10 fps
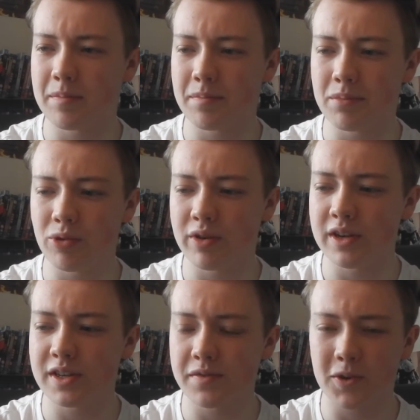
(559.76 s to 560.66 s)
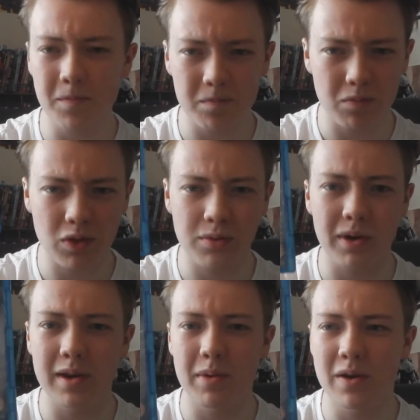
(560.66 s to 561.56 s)
Blu-rays for
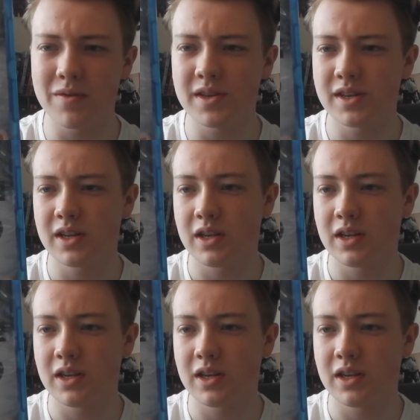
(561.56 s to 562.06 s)
£20.